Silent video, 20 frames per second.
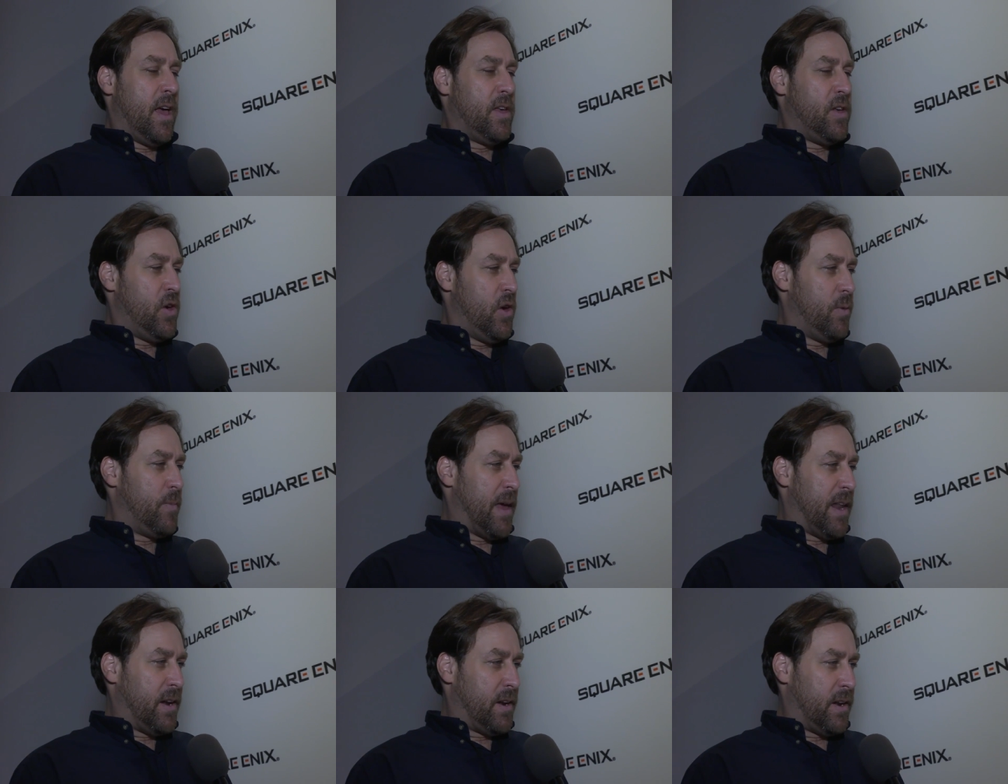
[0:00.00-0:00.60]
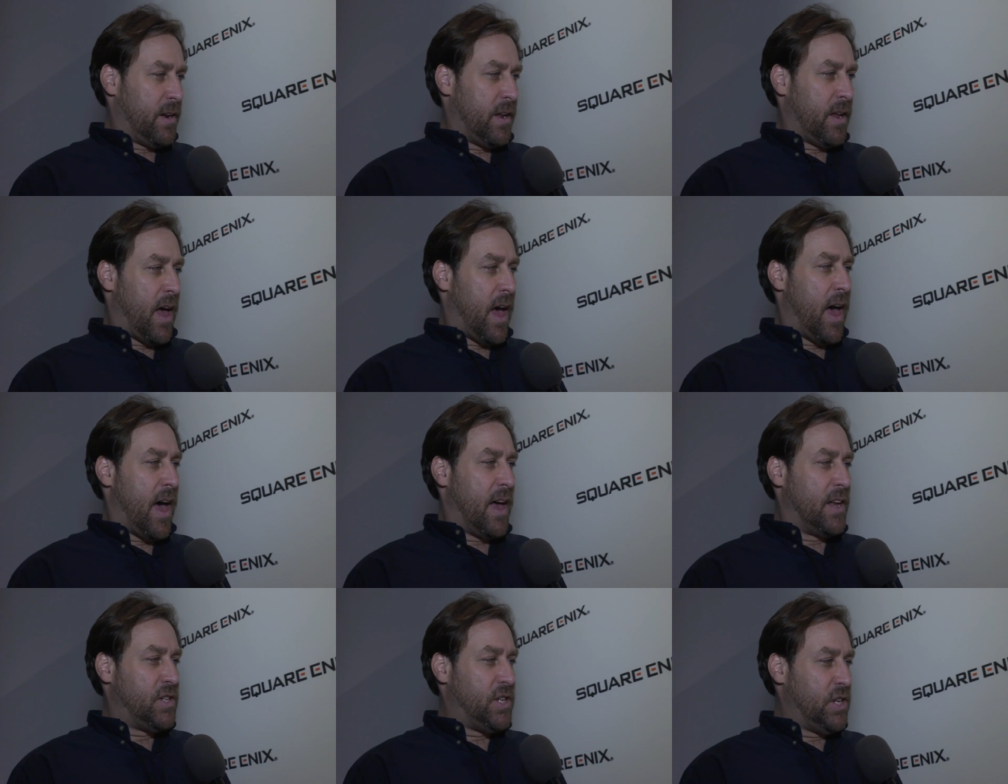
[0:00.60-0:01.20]
human.
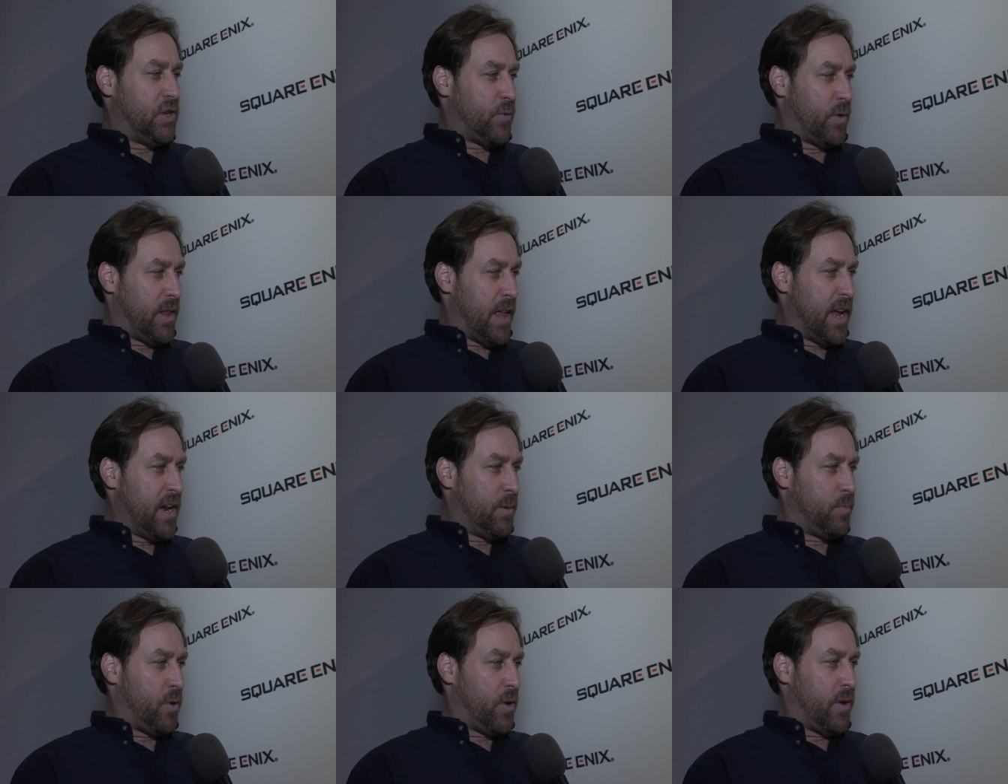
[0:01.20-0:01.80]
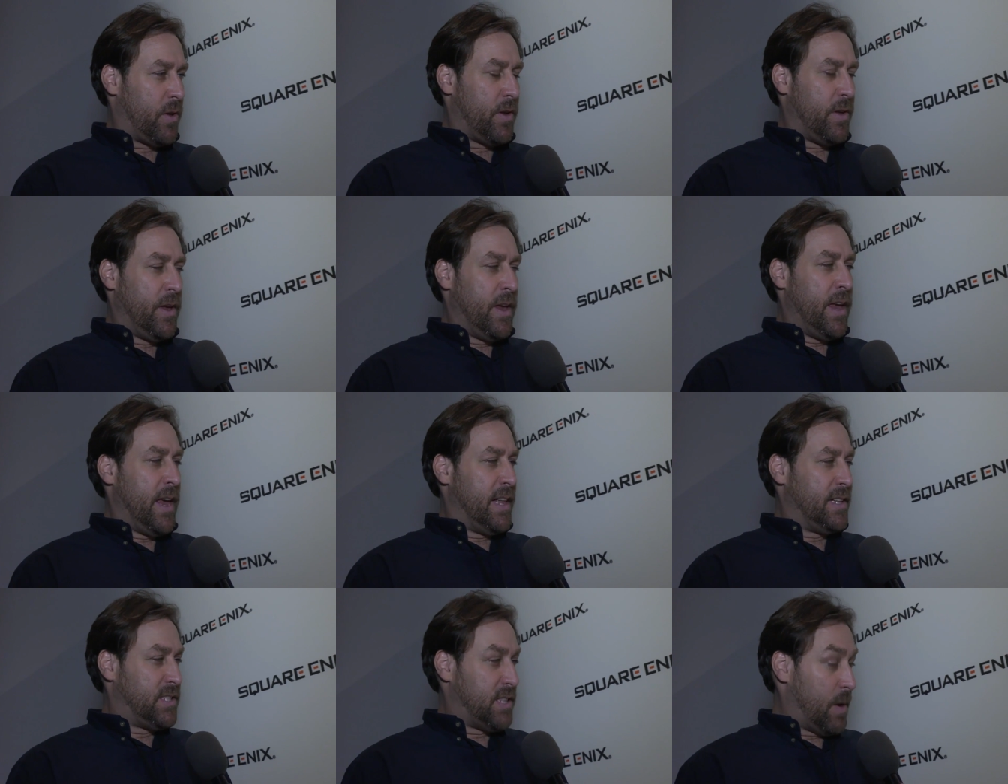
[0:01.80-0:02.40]
Uh, she's relatable.
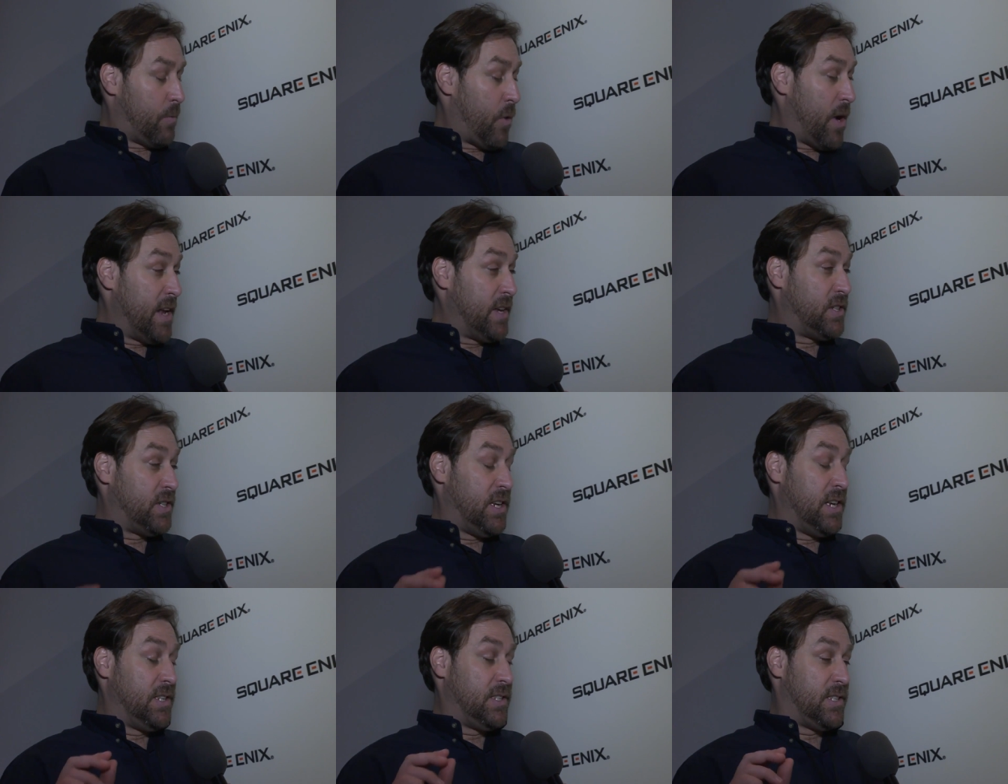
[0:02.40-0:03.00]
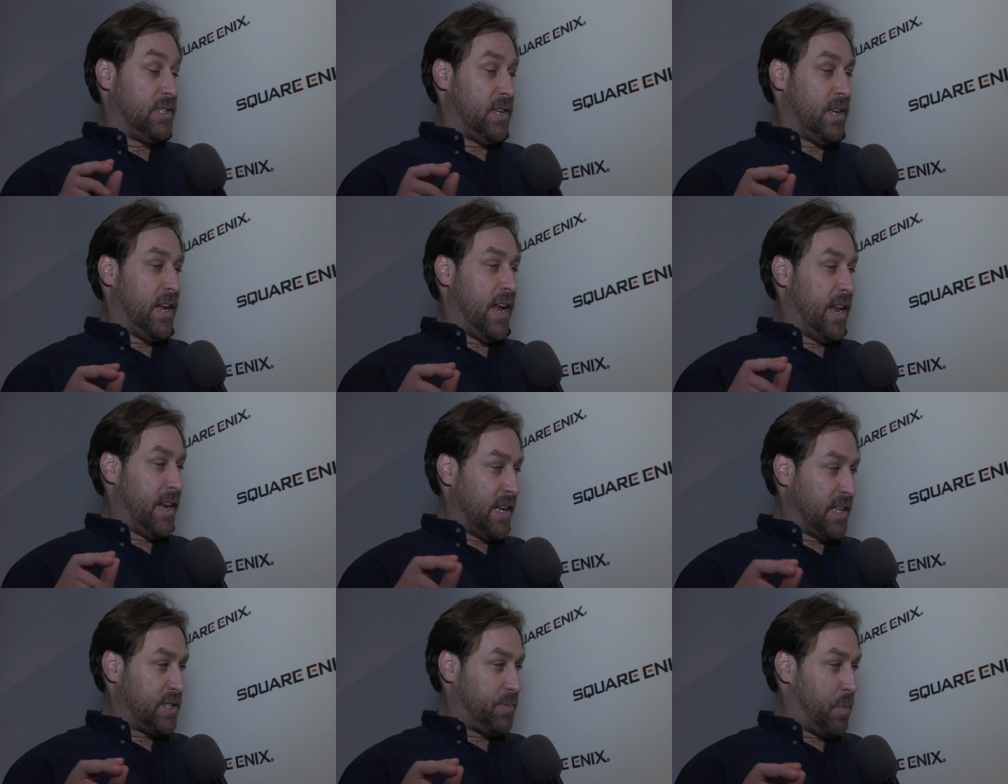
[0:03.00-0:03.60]
In some ways, she's
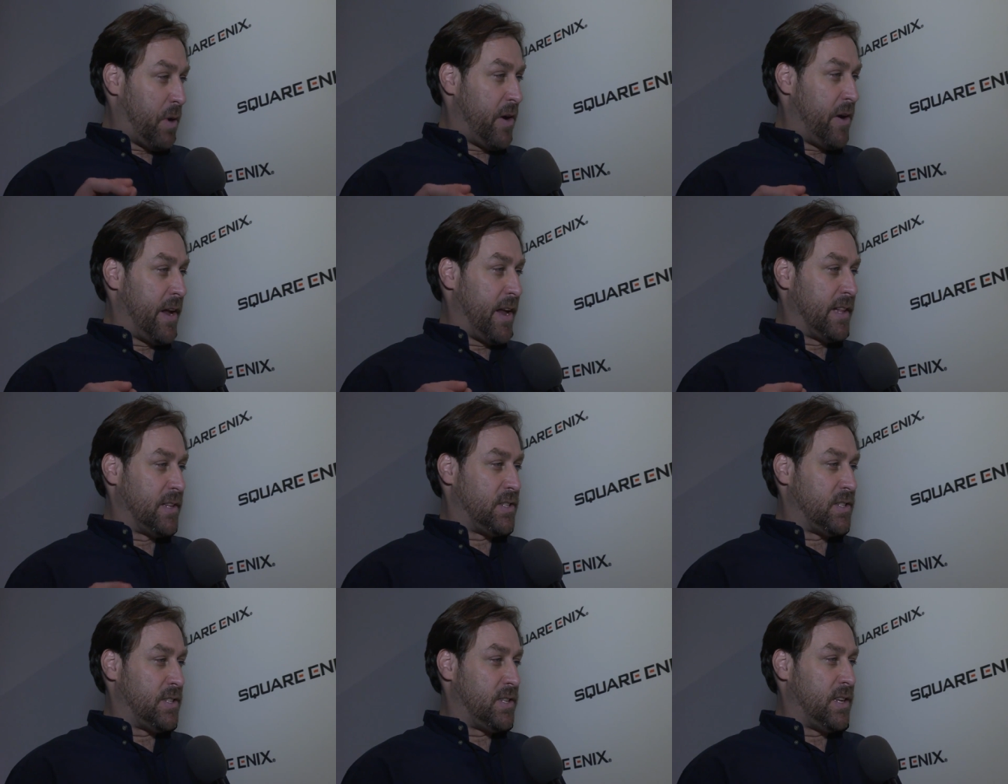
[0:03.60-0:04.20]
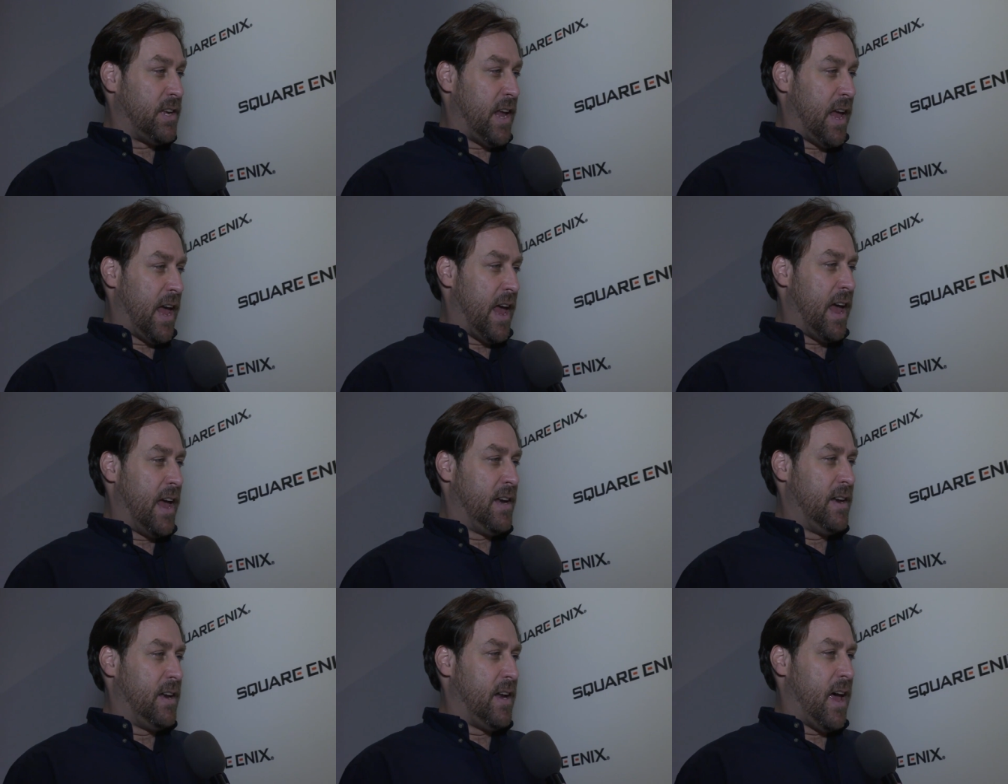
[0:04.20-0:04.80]
inexperienced
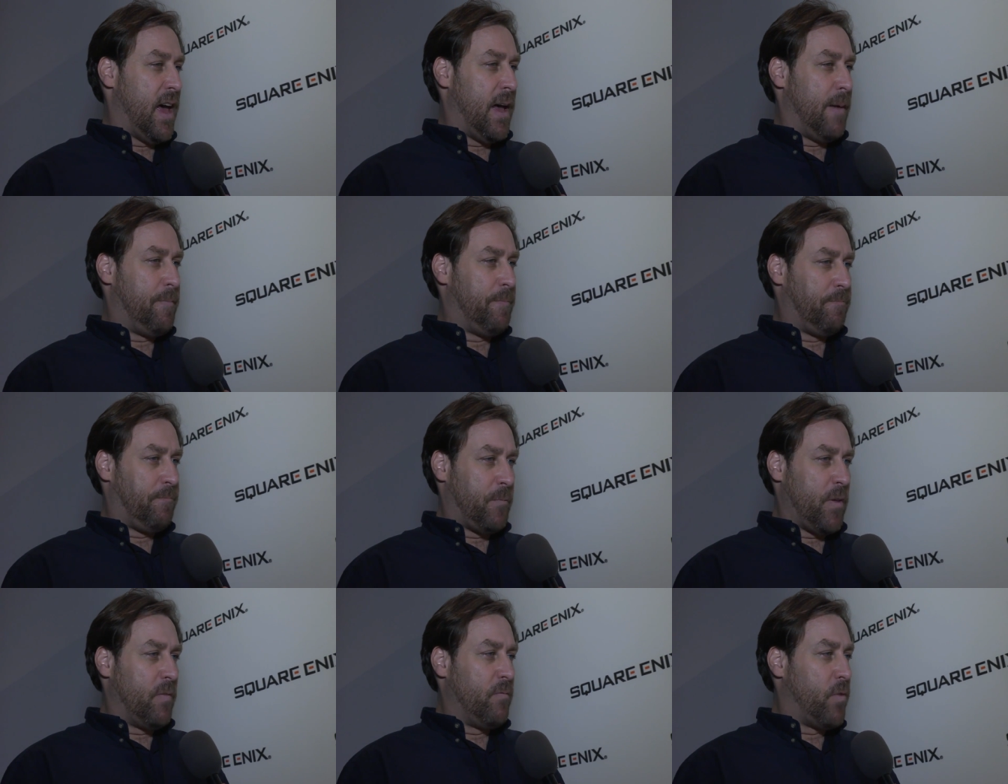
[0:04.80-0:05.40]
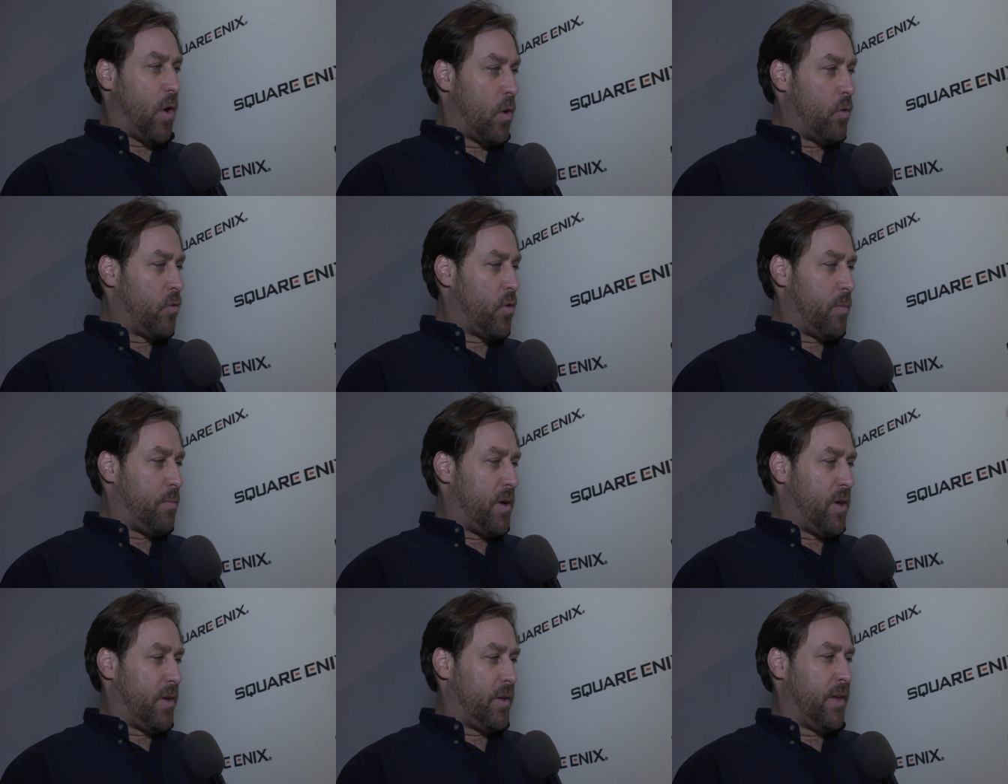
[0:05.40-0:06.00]
and uh,
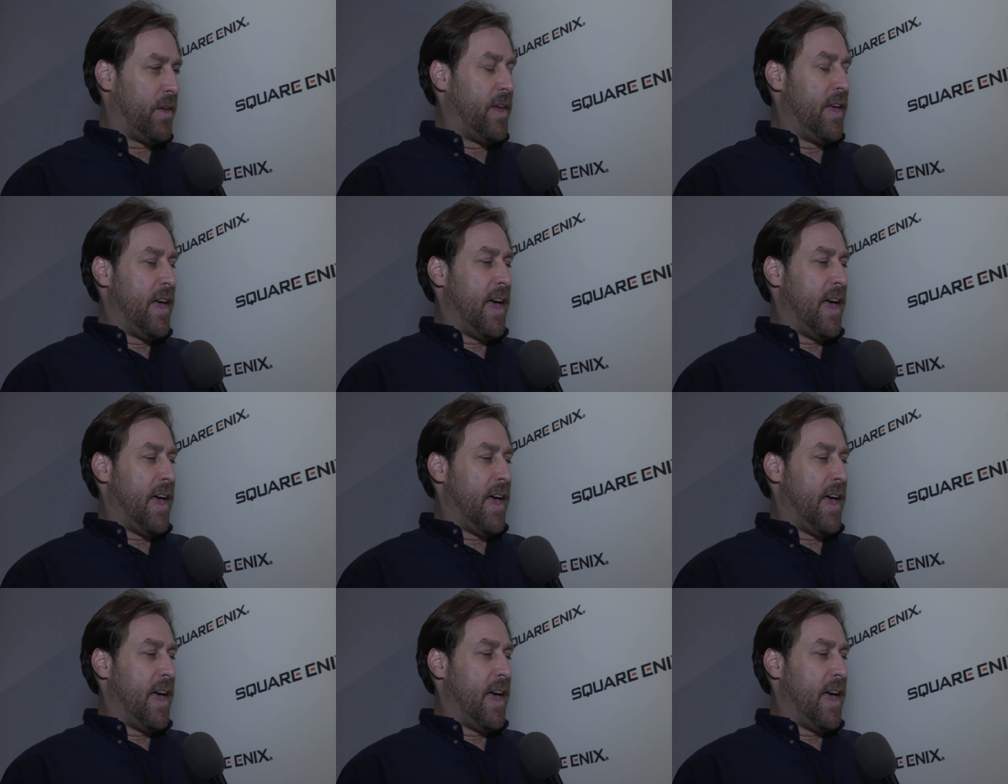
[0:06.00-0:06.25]
vulnerable.